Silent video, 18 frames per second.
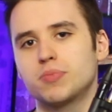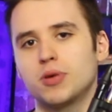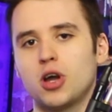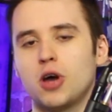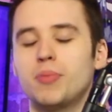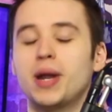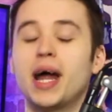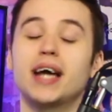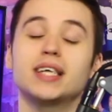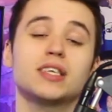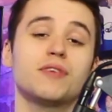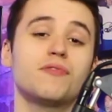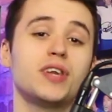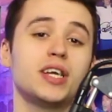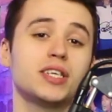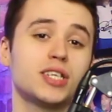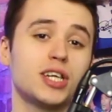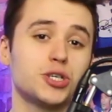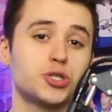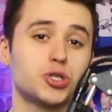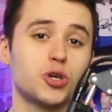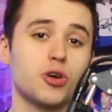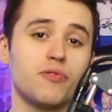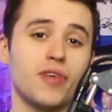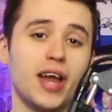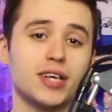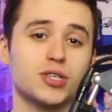below. But that is it for this edition
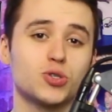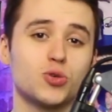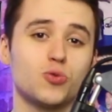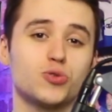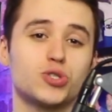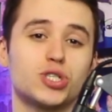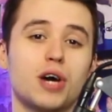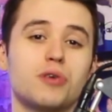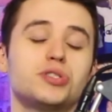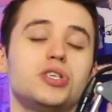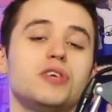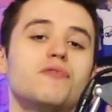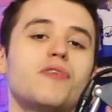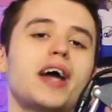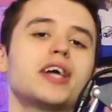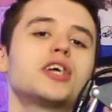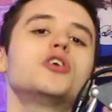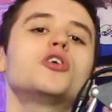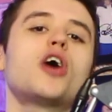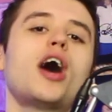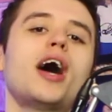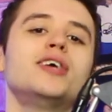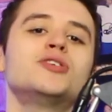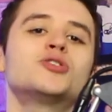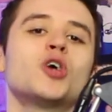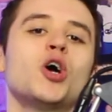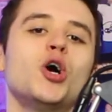of Let's Talk Chelsea. Thank you
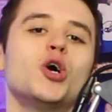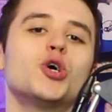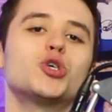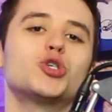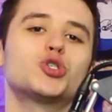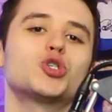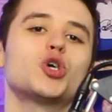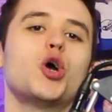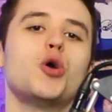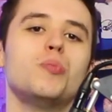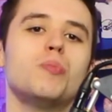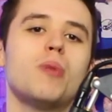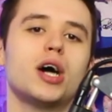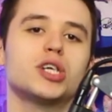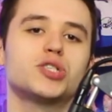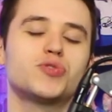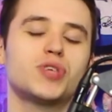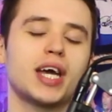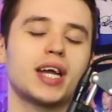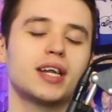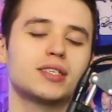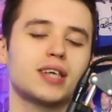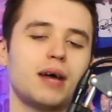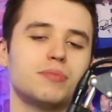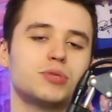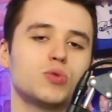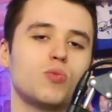guys so much for taking the
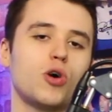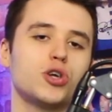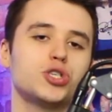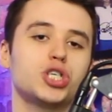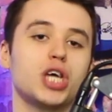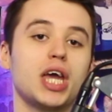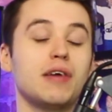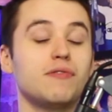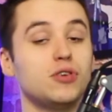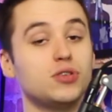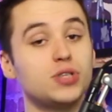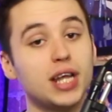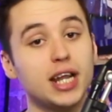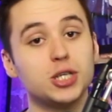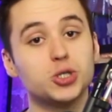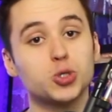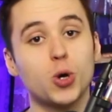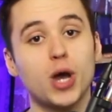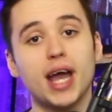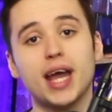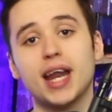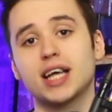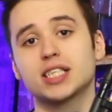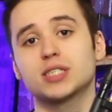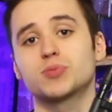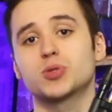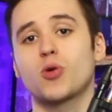time to watch it. If you did enjoy it, hit
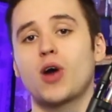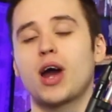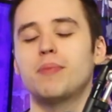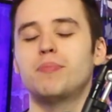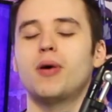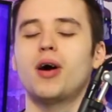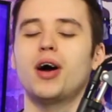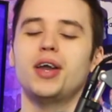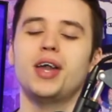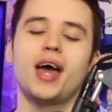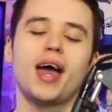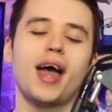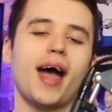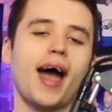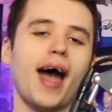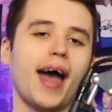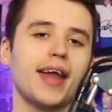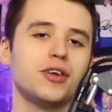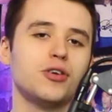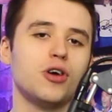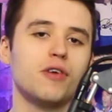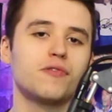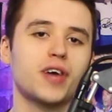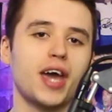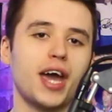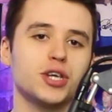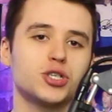that subscribe button and a
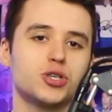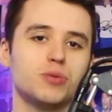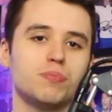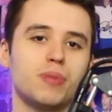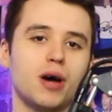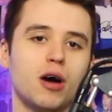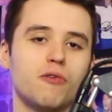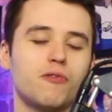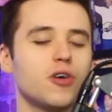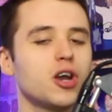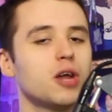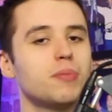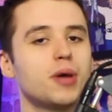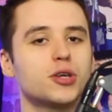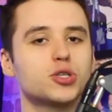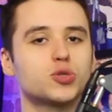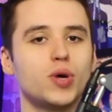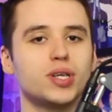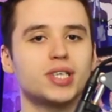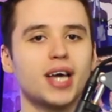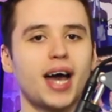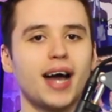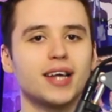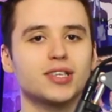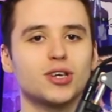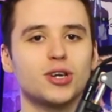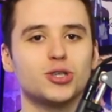notification bell. Follow me on Twitter
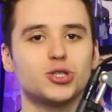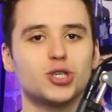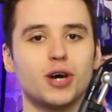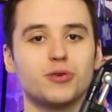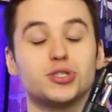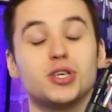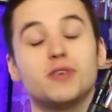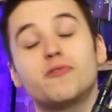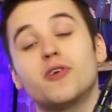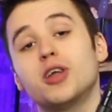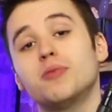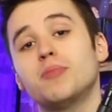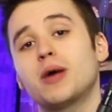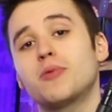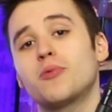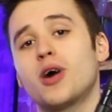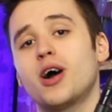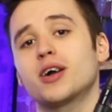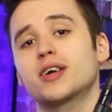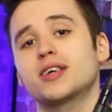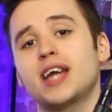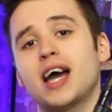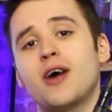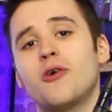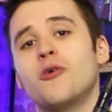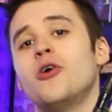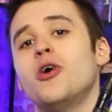at SonOfChelsea. Follow my work
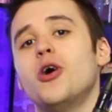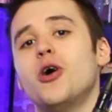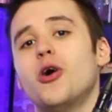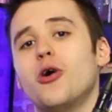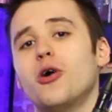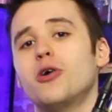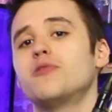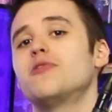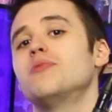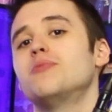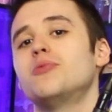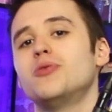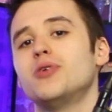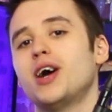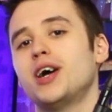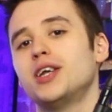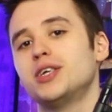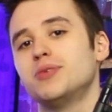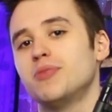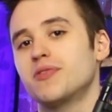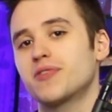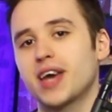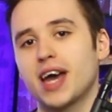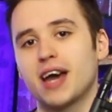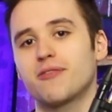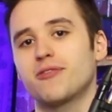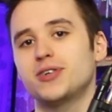now on Football London with
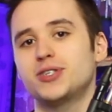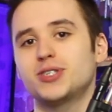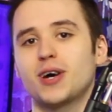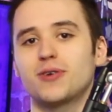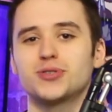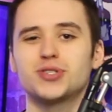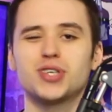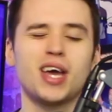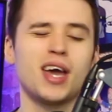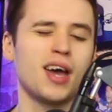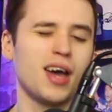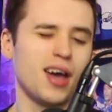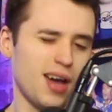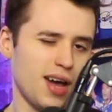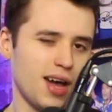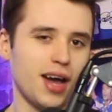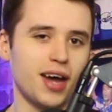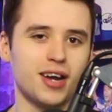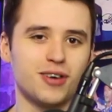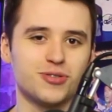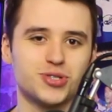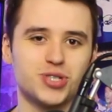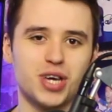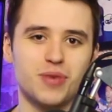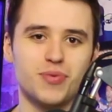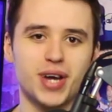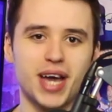Carefree Chelsea, and I'll
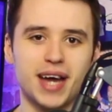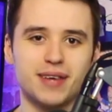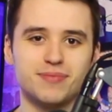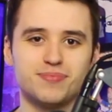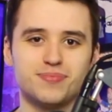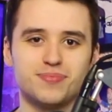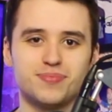see you again.